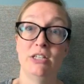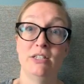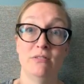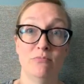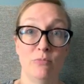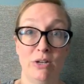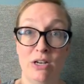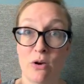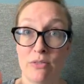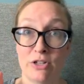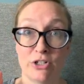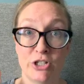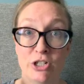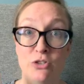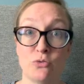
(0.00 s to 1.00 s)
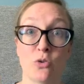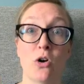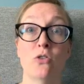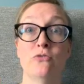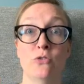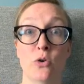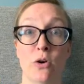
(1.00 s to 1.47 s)
We know that she
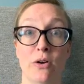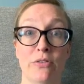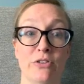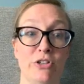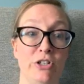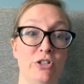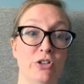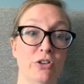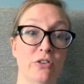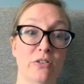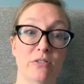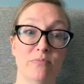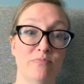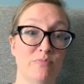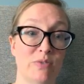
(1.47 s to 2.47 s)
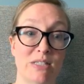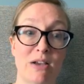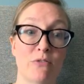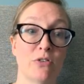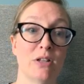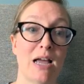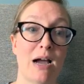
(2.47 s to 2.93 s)
drove north. She took
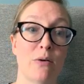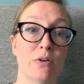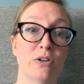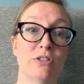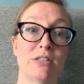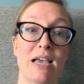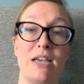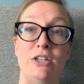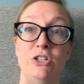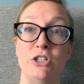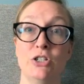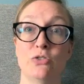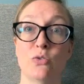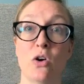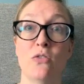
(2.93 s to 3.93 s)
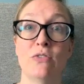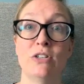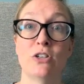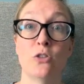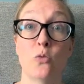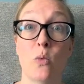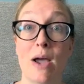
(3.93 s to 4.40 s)
several hours and she drove
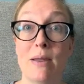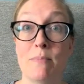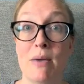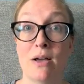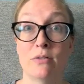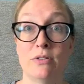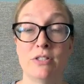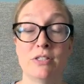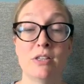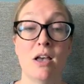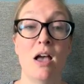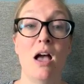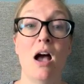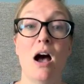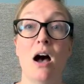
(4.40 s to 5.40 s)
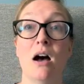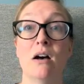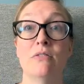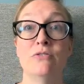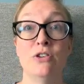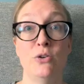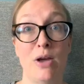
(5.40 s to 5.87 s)
into the White Mountains
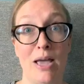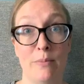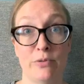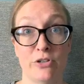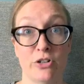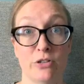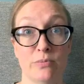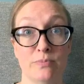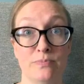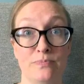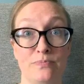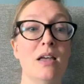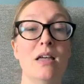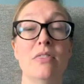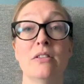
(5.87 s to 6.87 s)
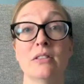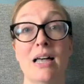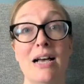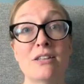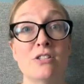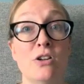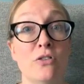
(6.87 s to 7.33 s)
of New Hampshire. The
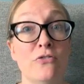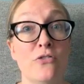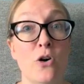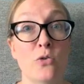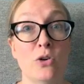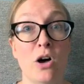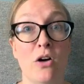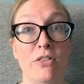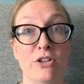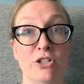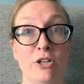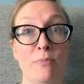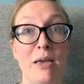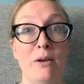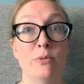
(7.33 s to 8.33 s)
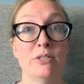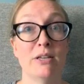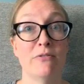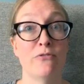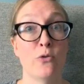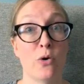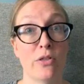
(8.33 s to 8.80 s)
last known phone call that she made was
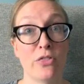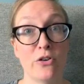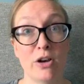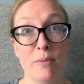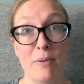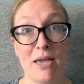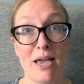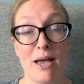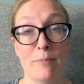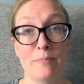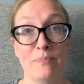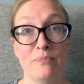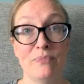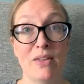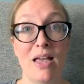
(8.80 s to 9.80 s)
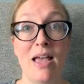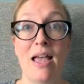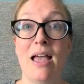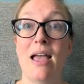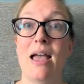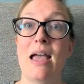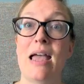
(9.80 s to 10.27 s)
at 4:30 p.m.
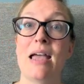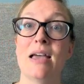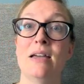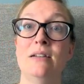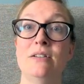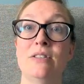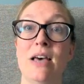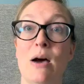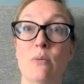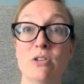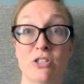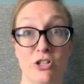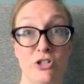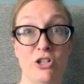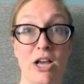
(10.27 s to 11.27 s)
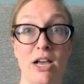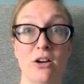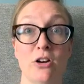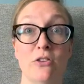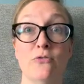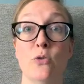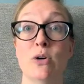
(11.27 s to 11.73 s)
and that was to check
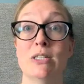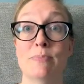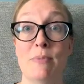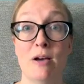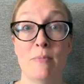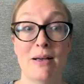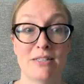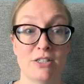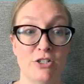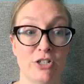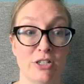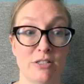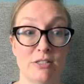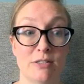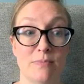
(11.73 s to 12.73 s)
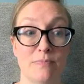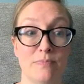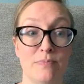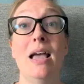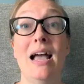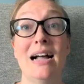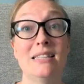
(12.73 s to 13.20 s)
her voicemail messages.
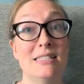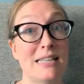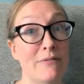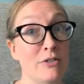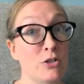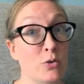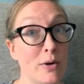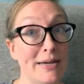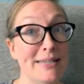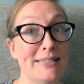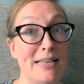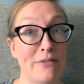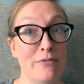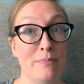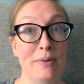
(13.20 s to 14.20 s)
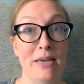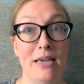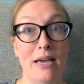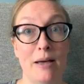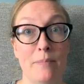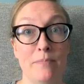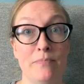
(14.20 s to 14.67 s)
At 7:27
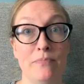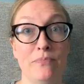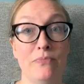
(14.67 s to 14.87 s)
p.m.,